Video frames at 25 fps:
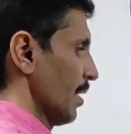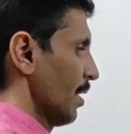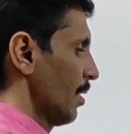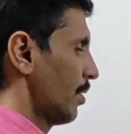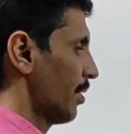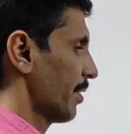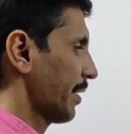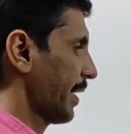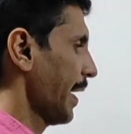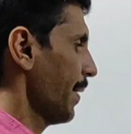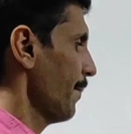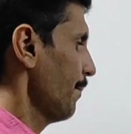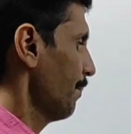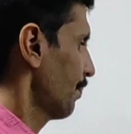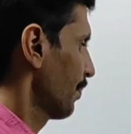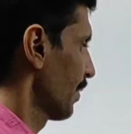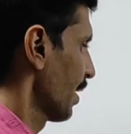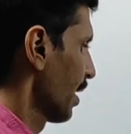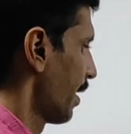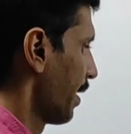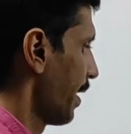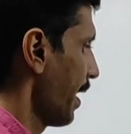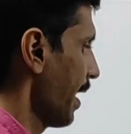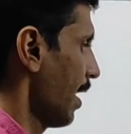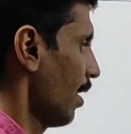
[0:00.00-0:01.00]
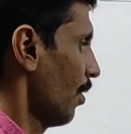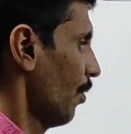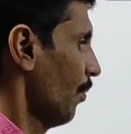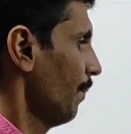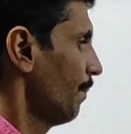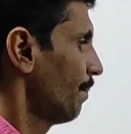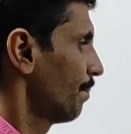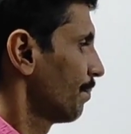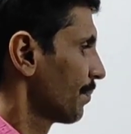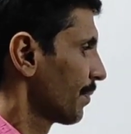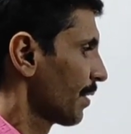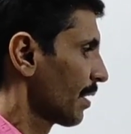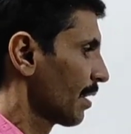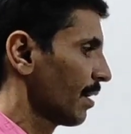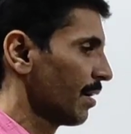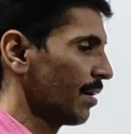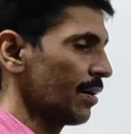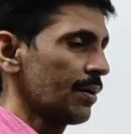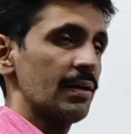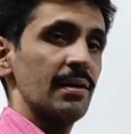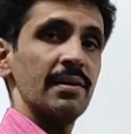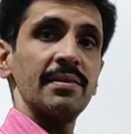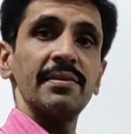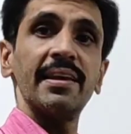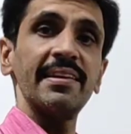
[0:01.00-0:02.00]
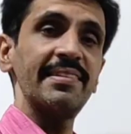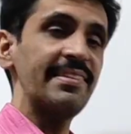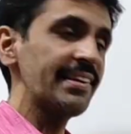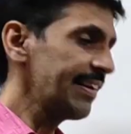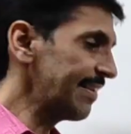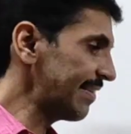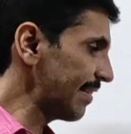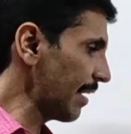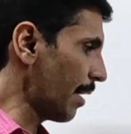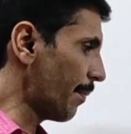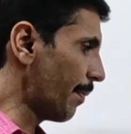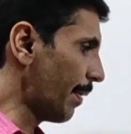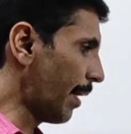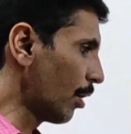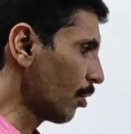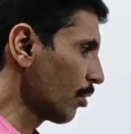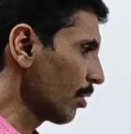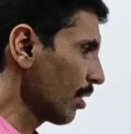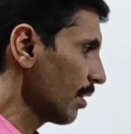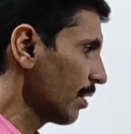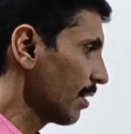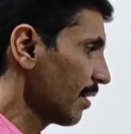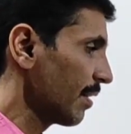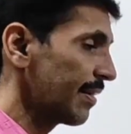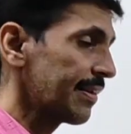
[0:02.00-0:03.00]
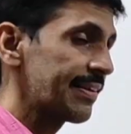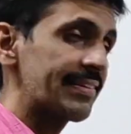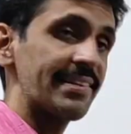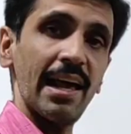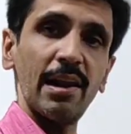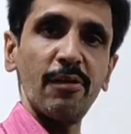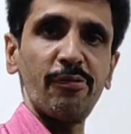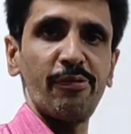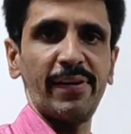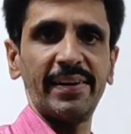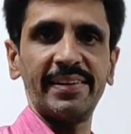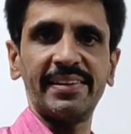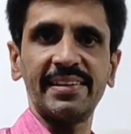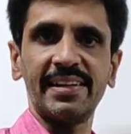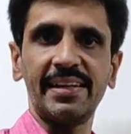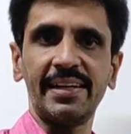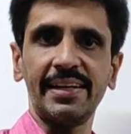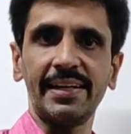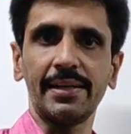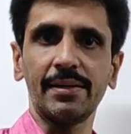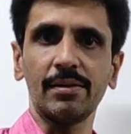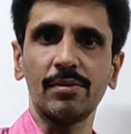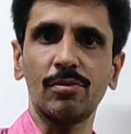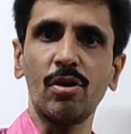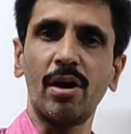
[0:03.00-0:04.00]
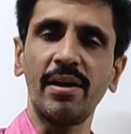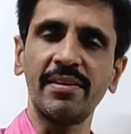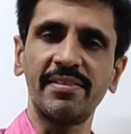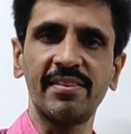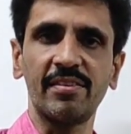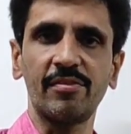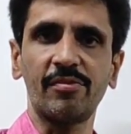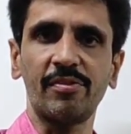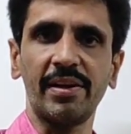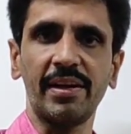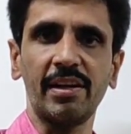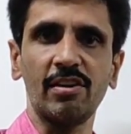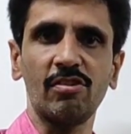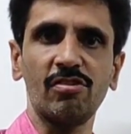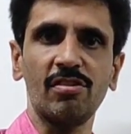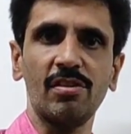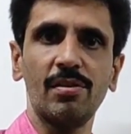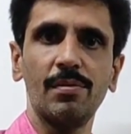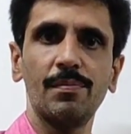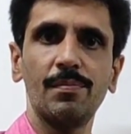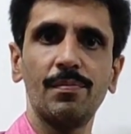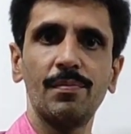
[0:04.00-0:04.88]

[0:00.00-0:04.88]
Okay, now this is about sulfate ion concentration.